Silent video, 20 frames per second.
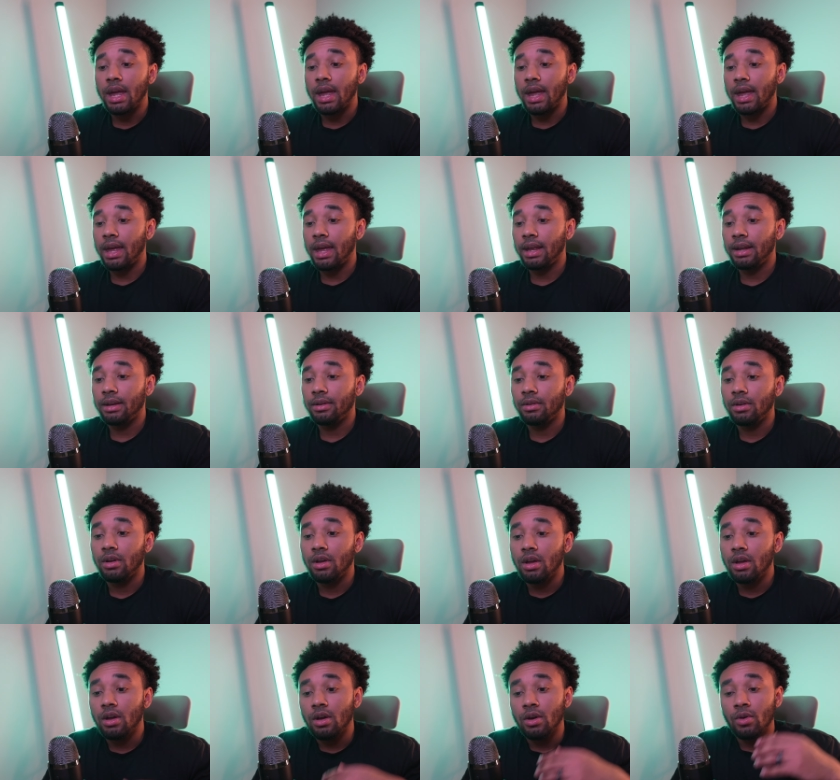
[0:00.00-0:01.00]
And
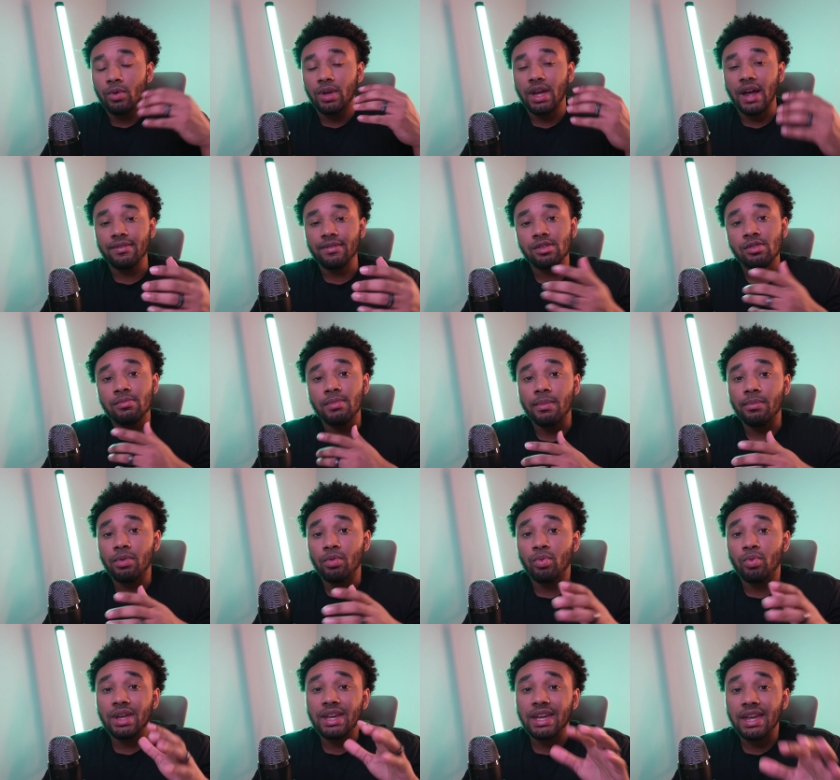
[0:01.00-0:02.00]
we have to remember
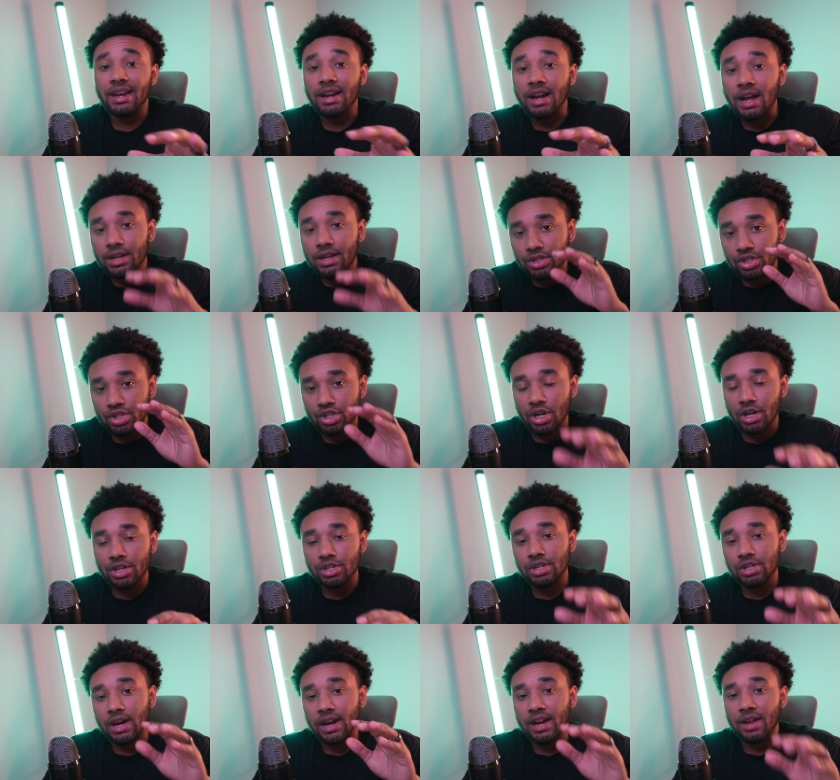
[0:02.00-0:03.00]
we cannot
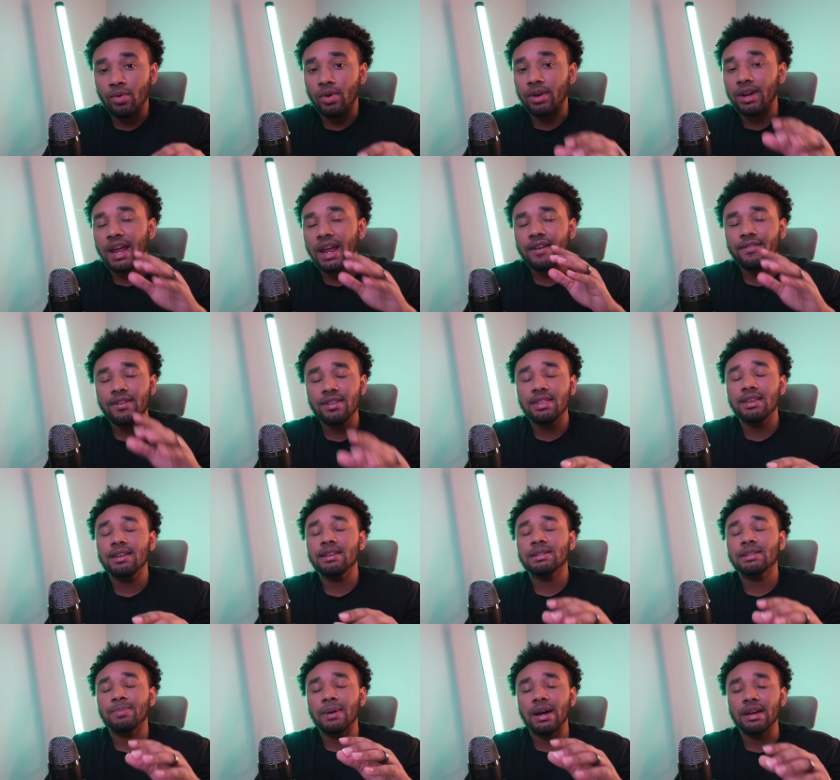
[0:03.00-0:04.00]
judge anyone. Everything
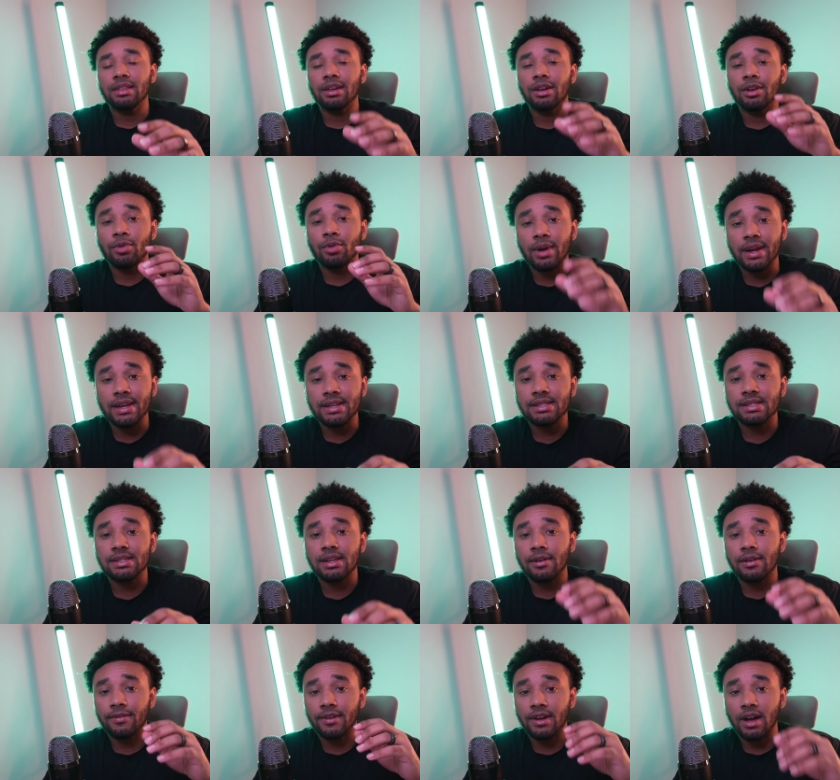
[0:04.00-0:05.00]
is by the grace
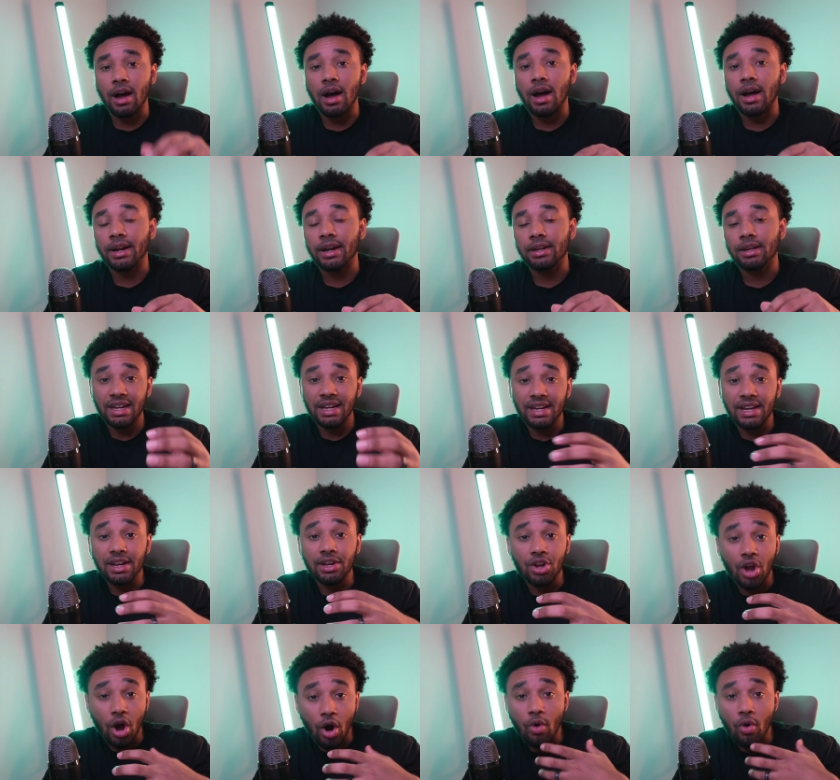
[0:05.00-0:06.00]
of God. Did he
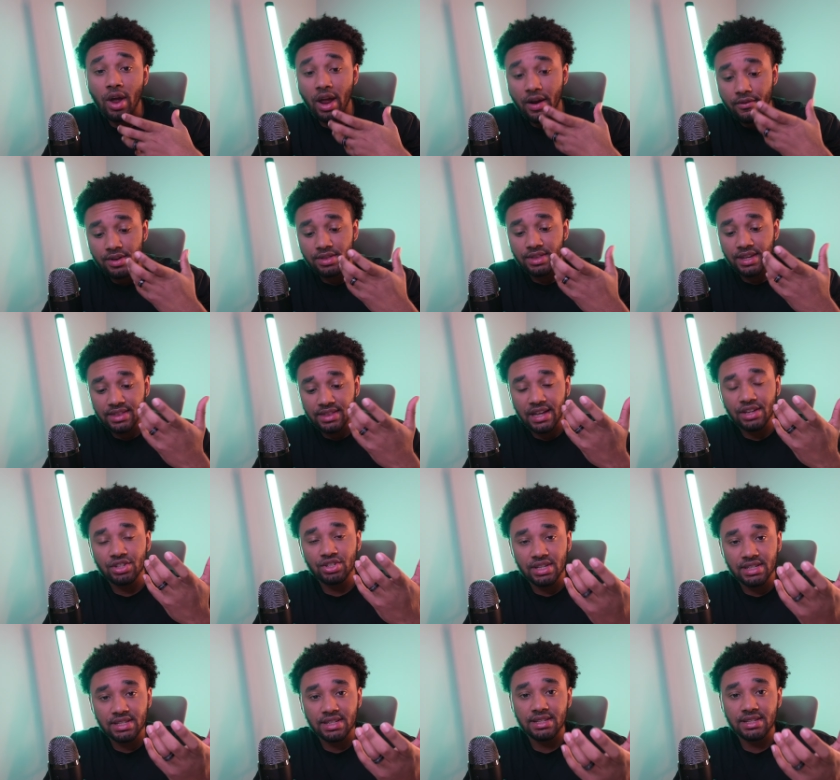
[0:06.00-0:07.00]
know everything that
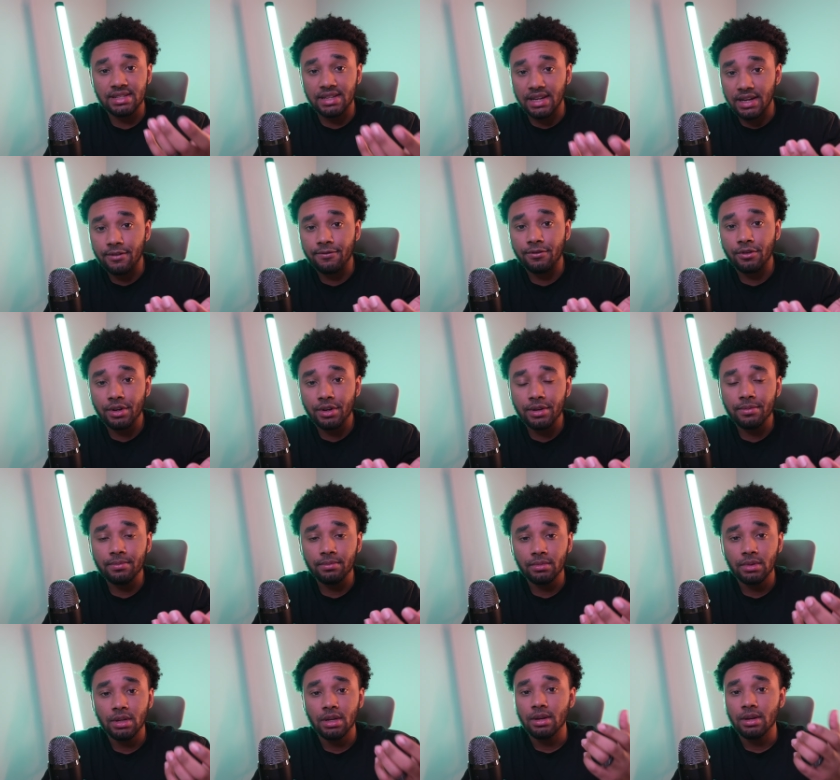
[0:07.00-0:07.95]
Jesus did for him?